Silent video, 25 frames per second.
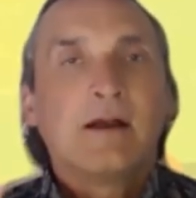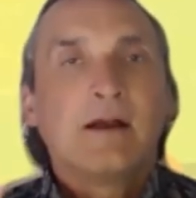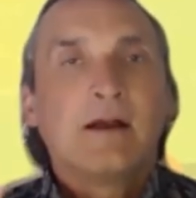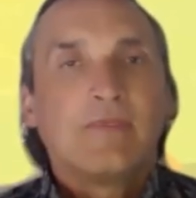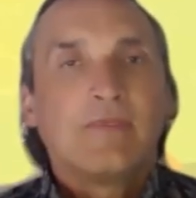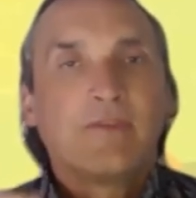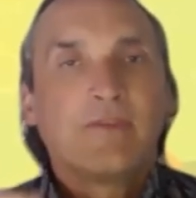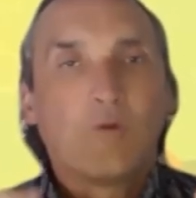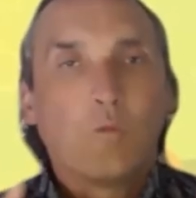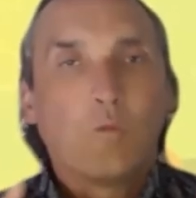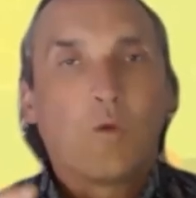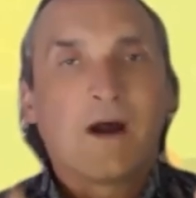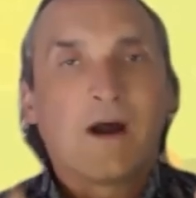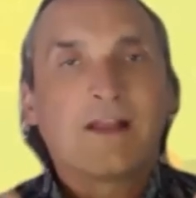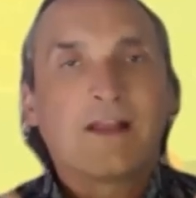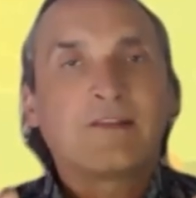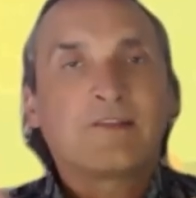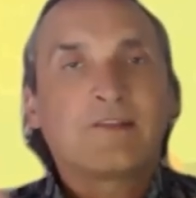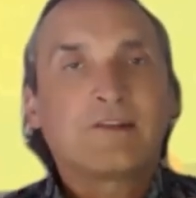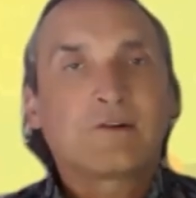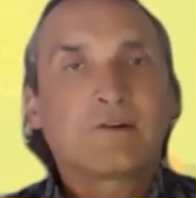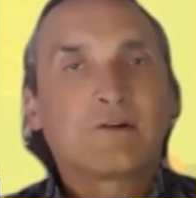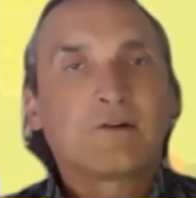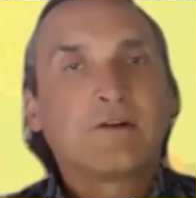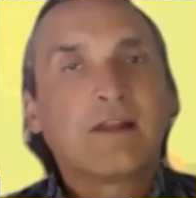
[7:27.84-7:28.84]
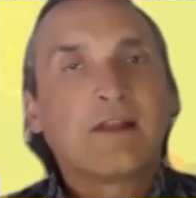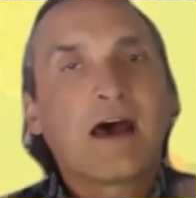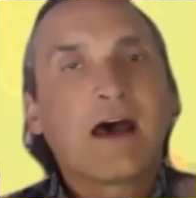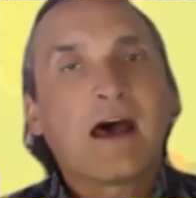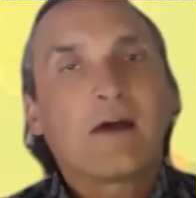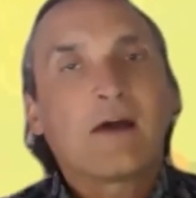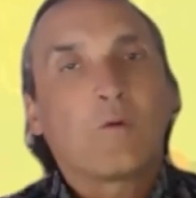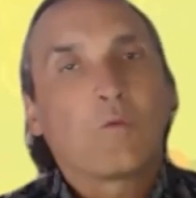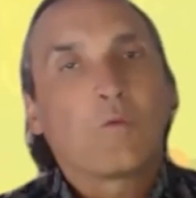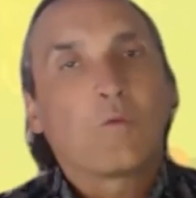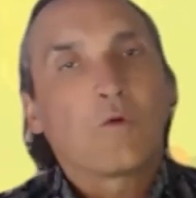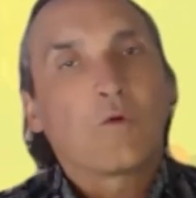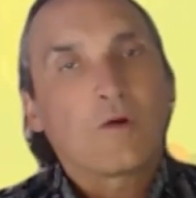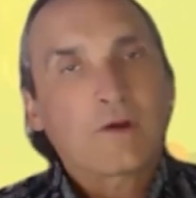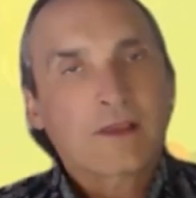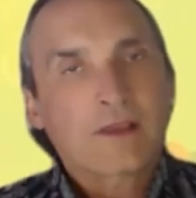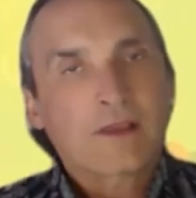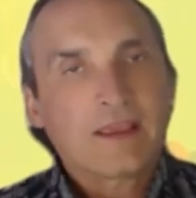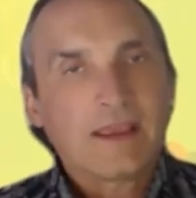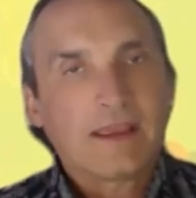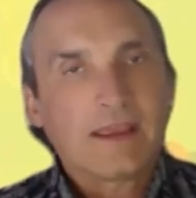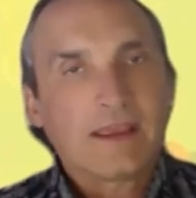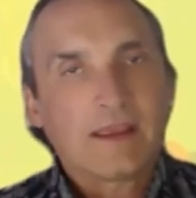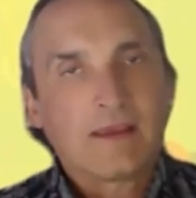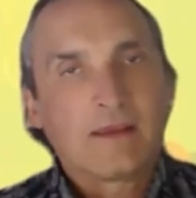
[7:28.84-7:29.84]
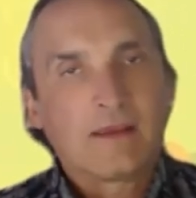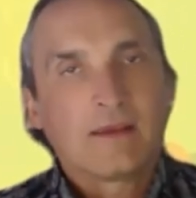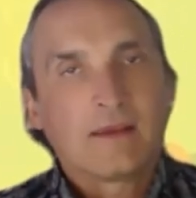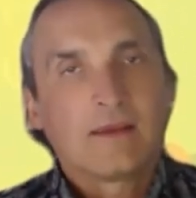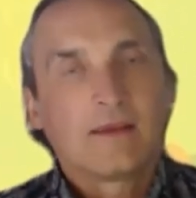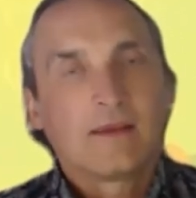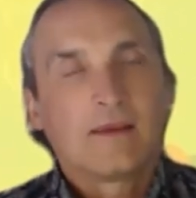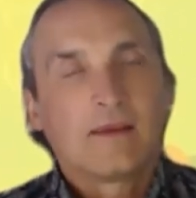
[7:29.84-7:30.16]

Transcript: The ones that are not working